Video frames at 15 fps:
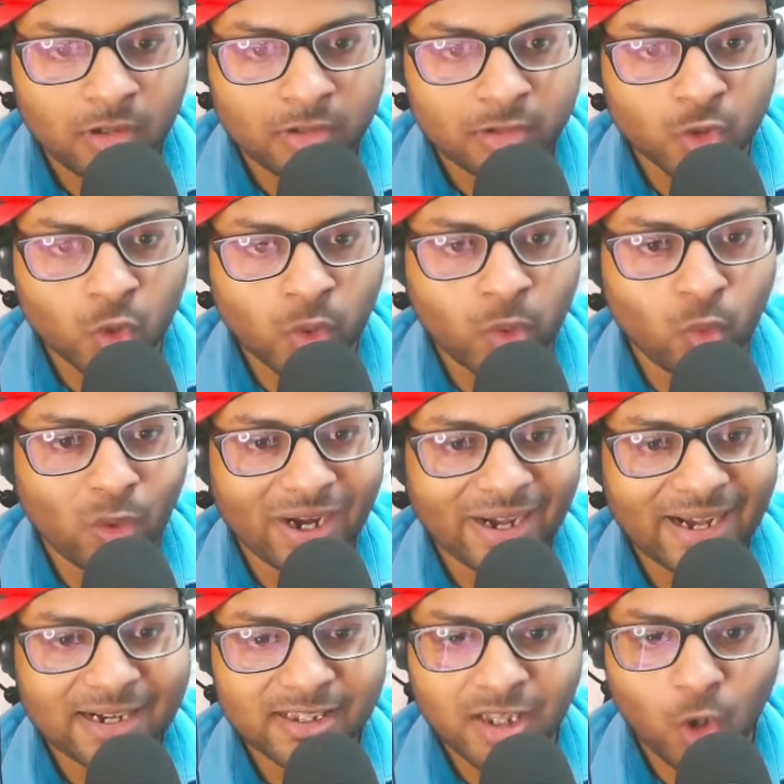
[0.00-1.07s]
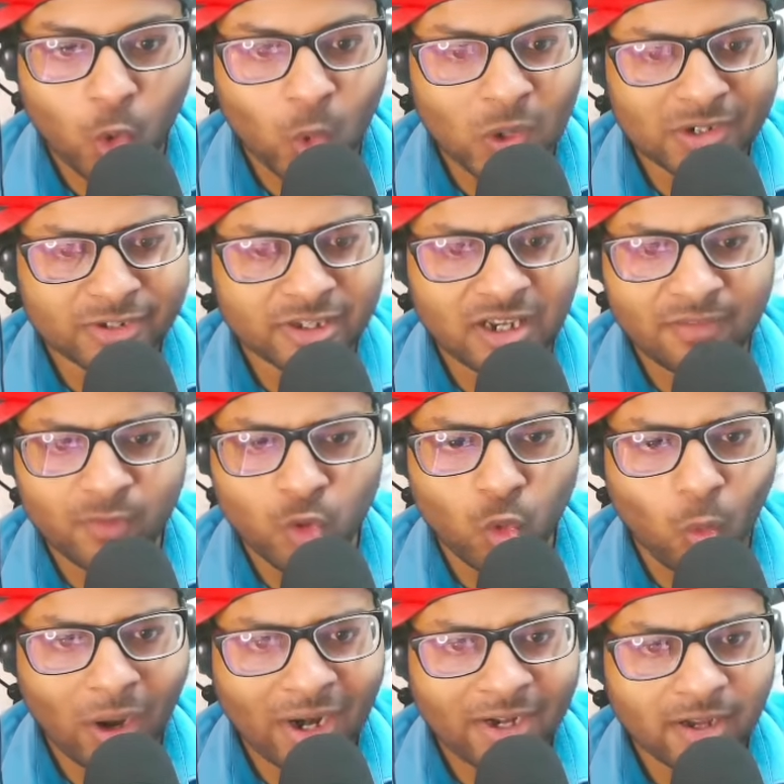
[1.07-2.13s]
So you can get the old skin if you
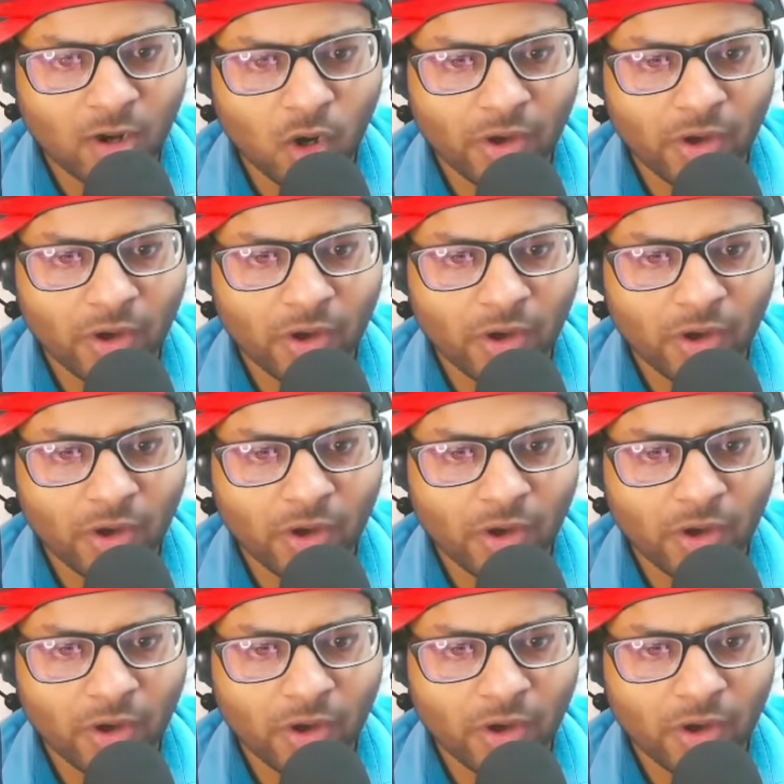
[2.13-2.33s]
want,